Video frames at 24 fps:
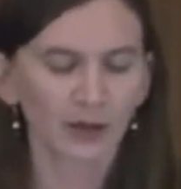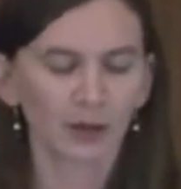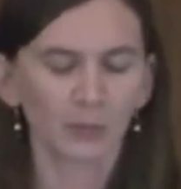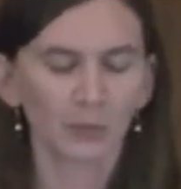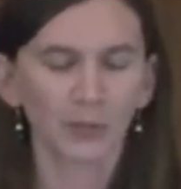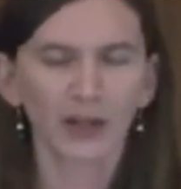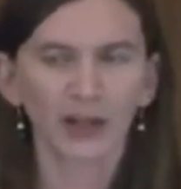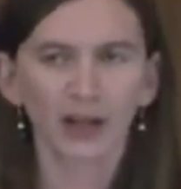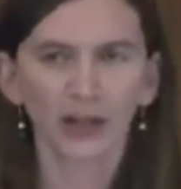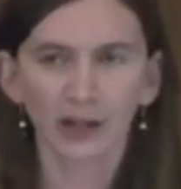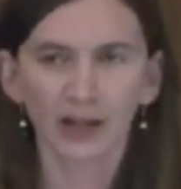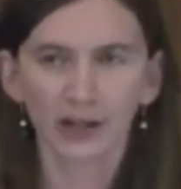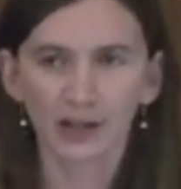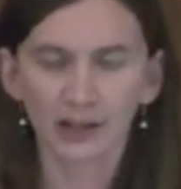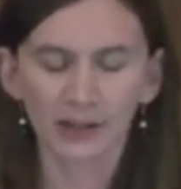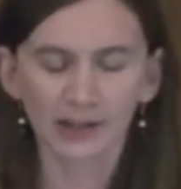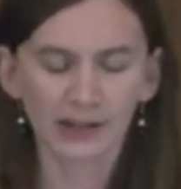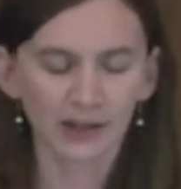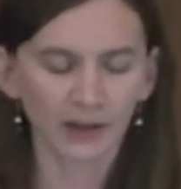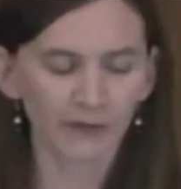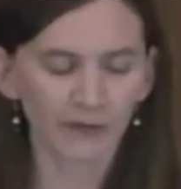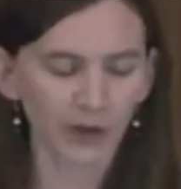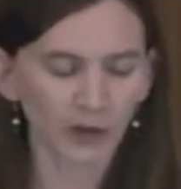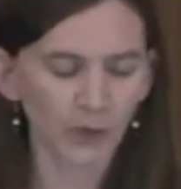
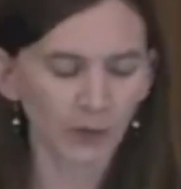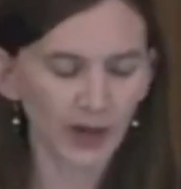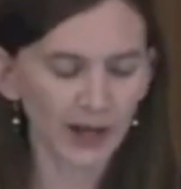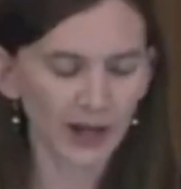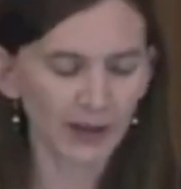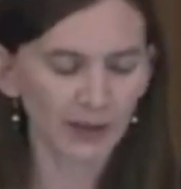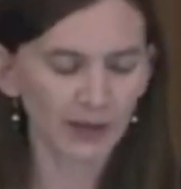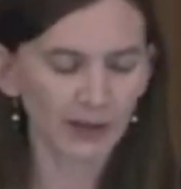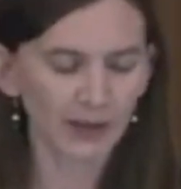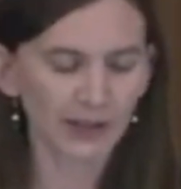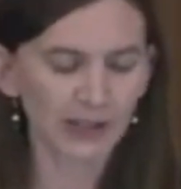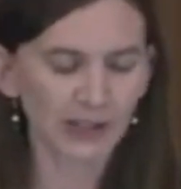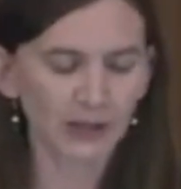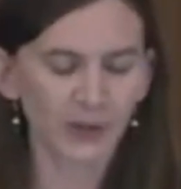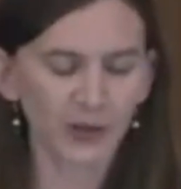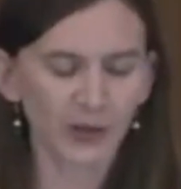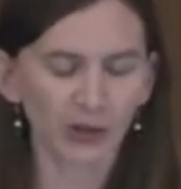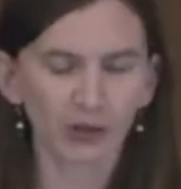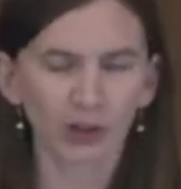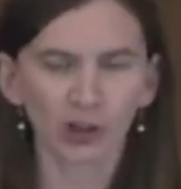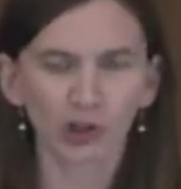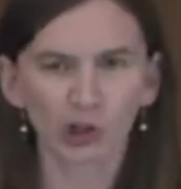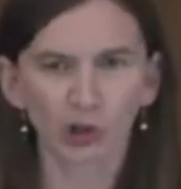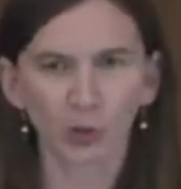Because of the way that
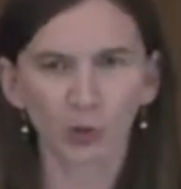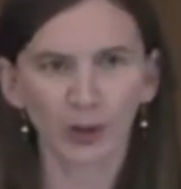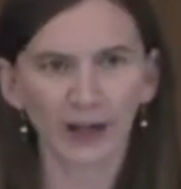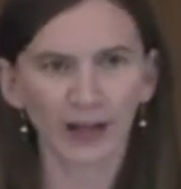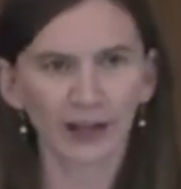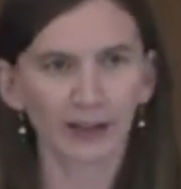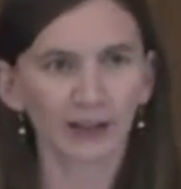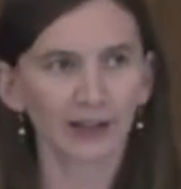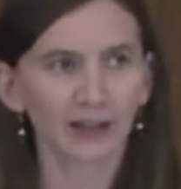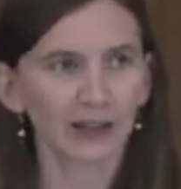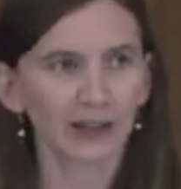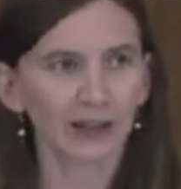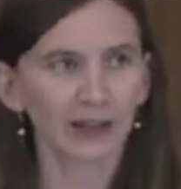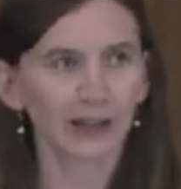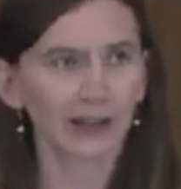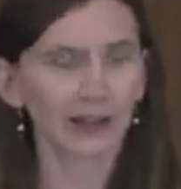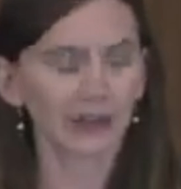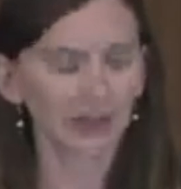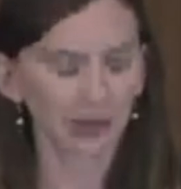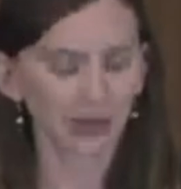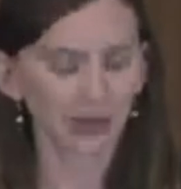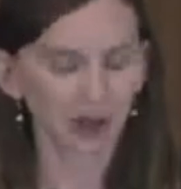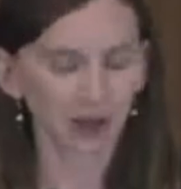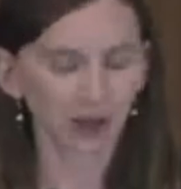spirituality
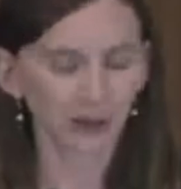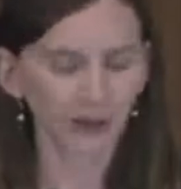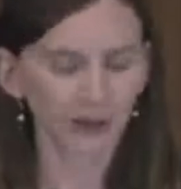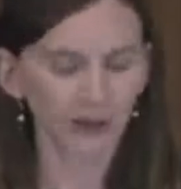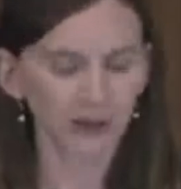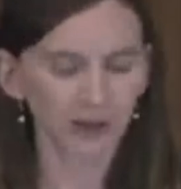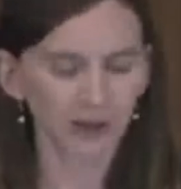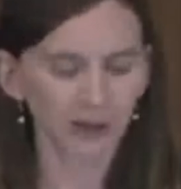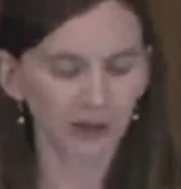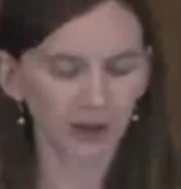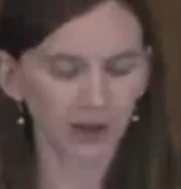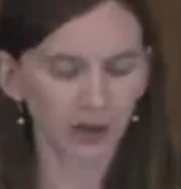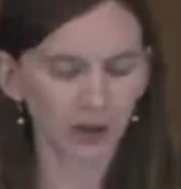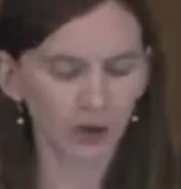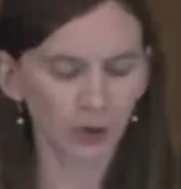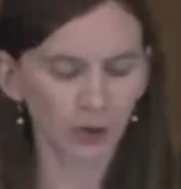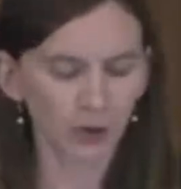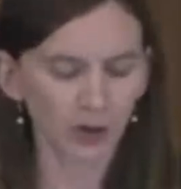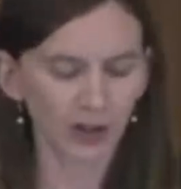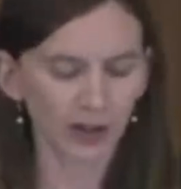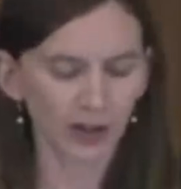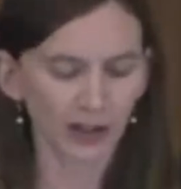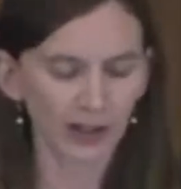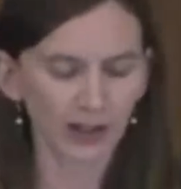is often
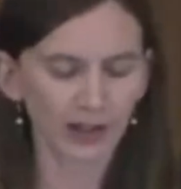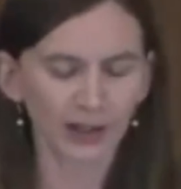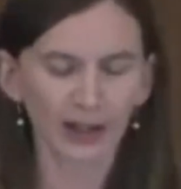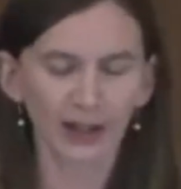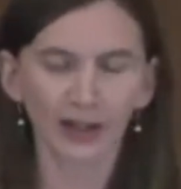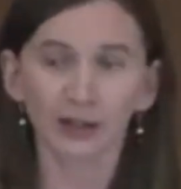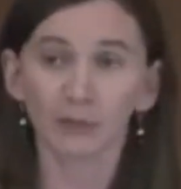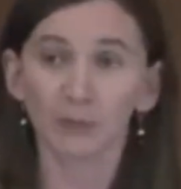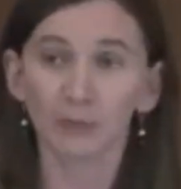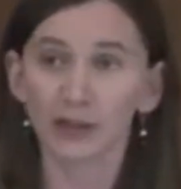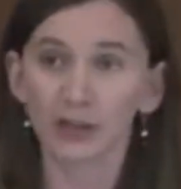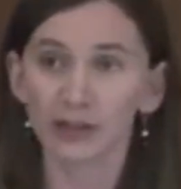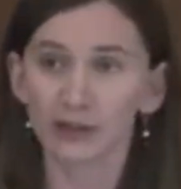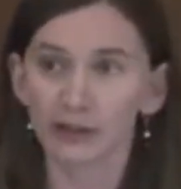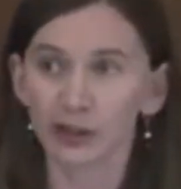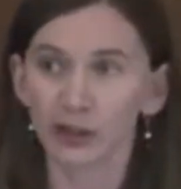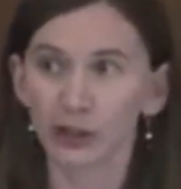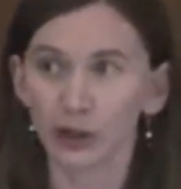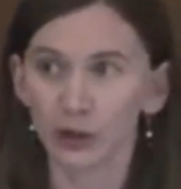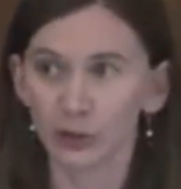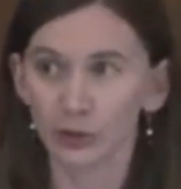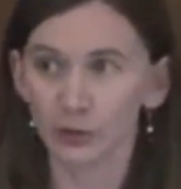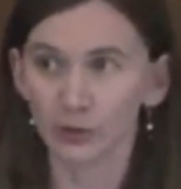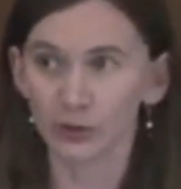distorted and
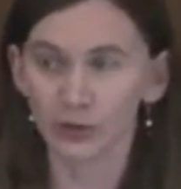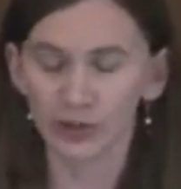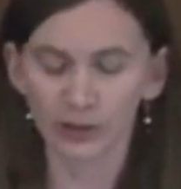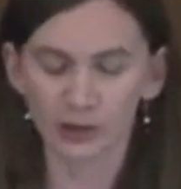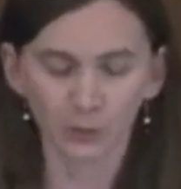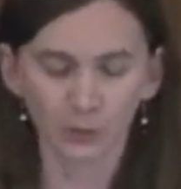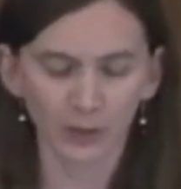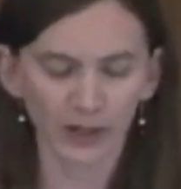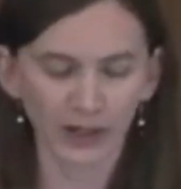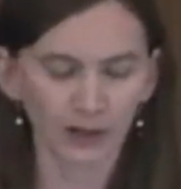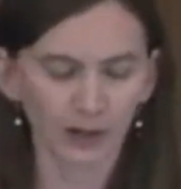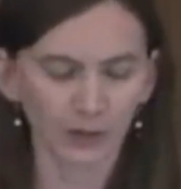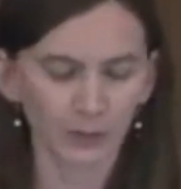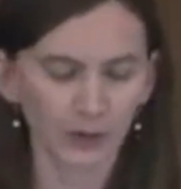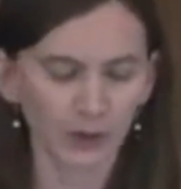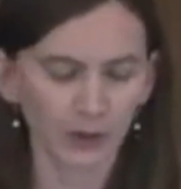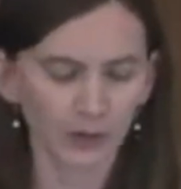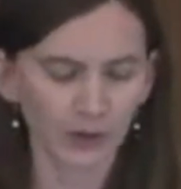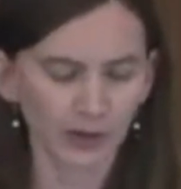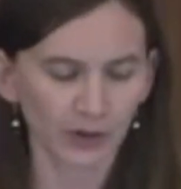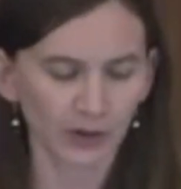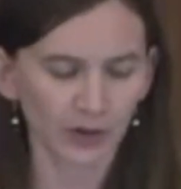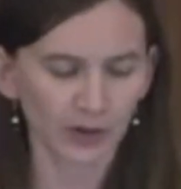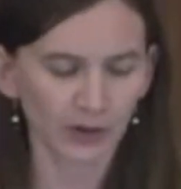misused by
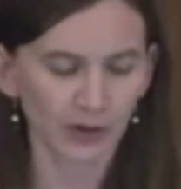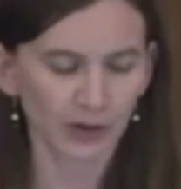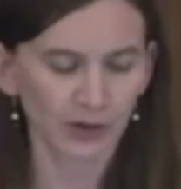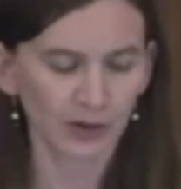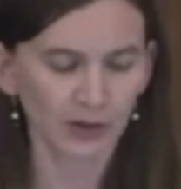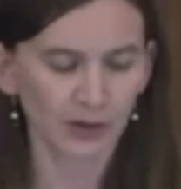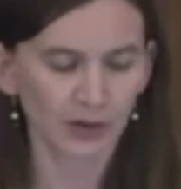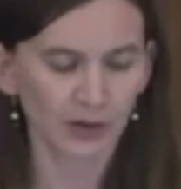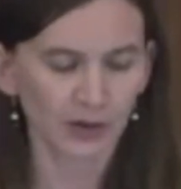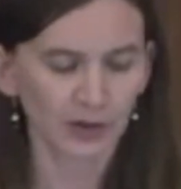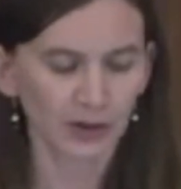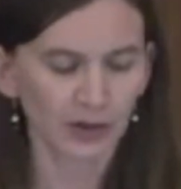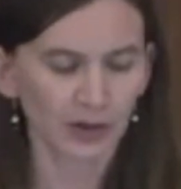abusers,